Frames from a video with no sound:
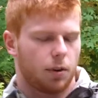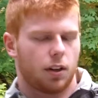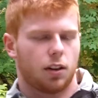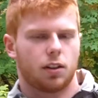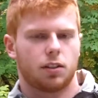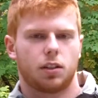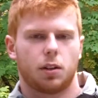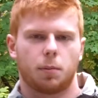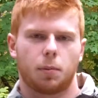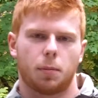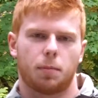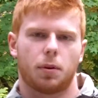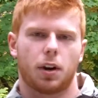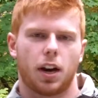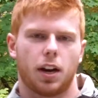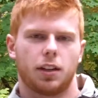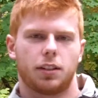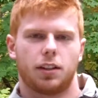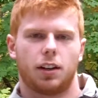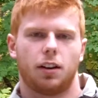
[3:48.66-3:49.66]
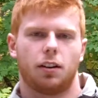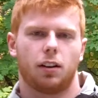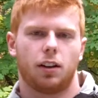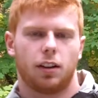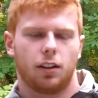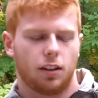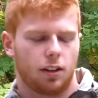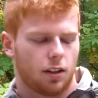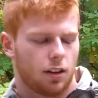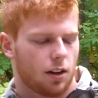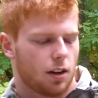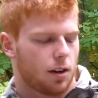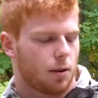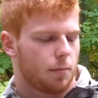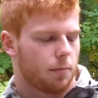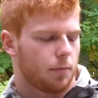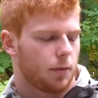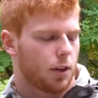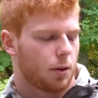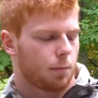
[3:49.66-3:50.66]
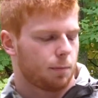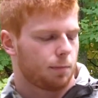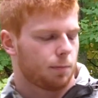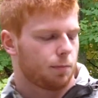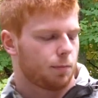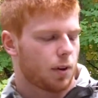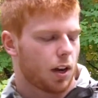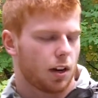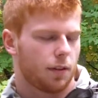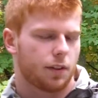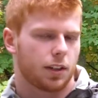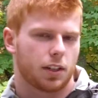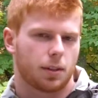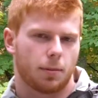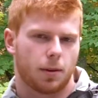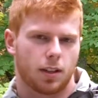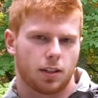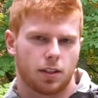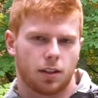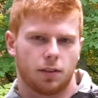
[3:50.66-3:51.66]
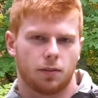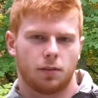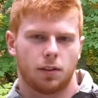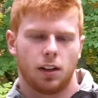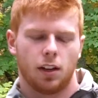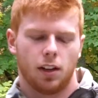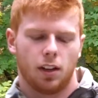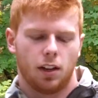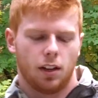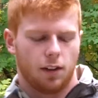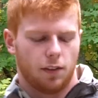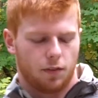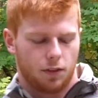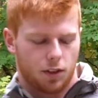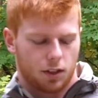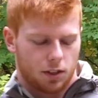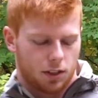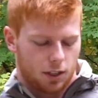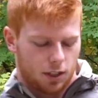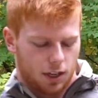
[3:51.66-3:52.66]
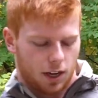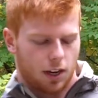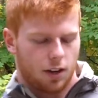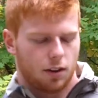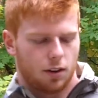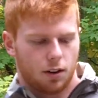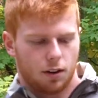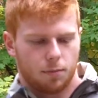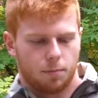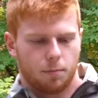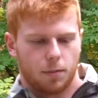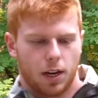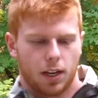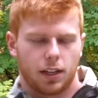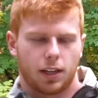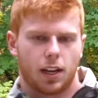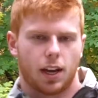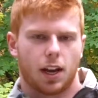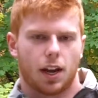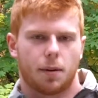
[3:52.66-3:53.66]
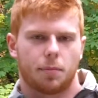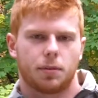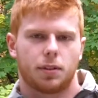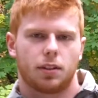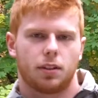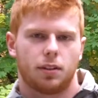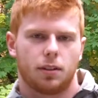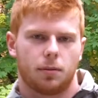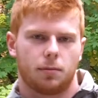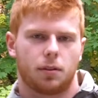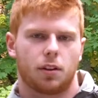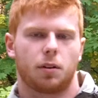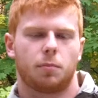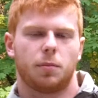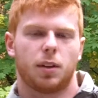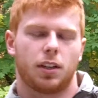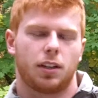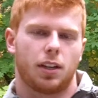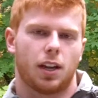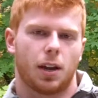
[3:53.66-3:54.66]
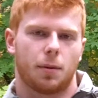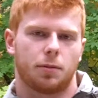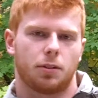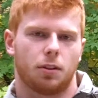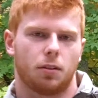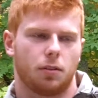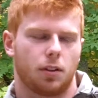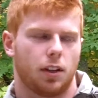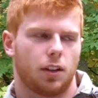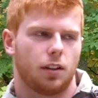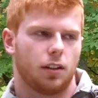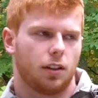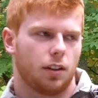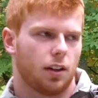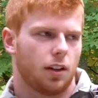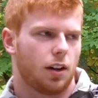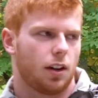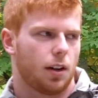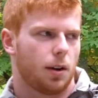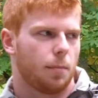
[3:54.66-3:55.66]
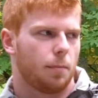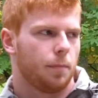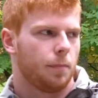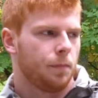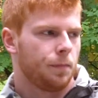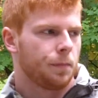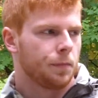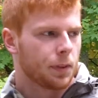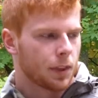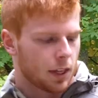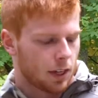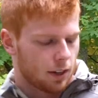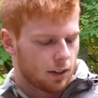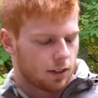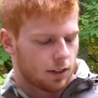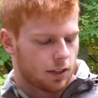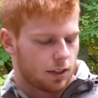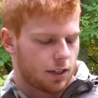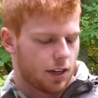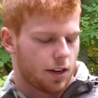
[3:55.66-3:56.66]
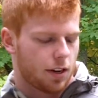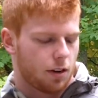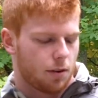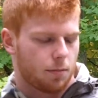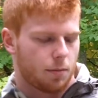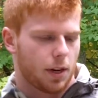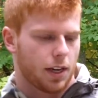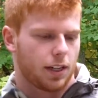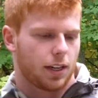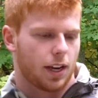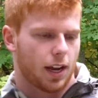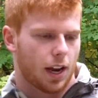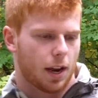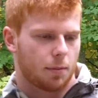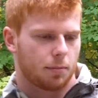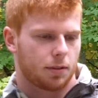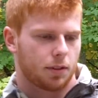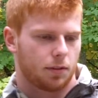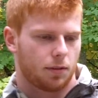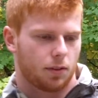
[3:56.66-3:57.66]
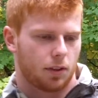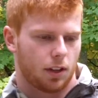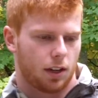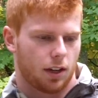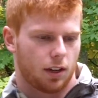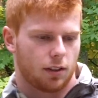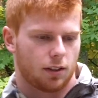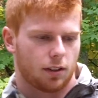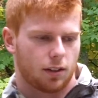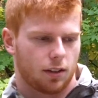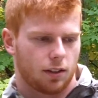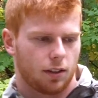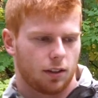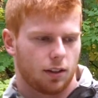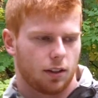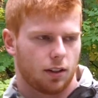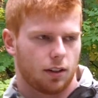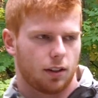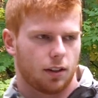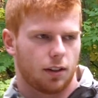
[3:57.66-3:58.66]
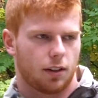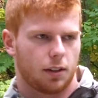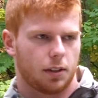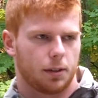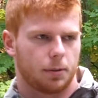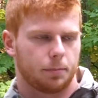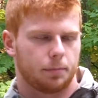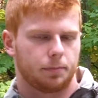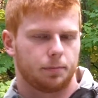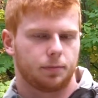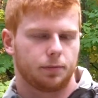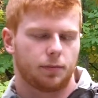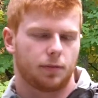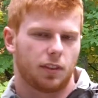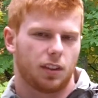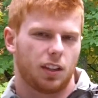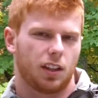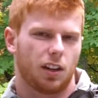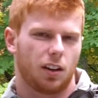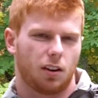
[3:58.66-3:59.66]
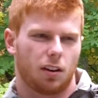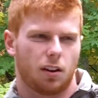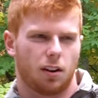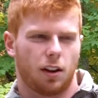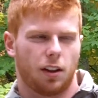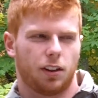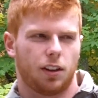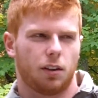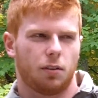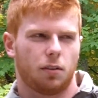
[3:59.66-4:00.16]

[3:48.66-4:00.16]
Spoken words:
because they're proprietary, they're kind of expensive. The standard midcaps, I'm talking midcaps only, the standard midcaps for these, they're I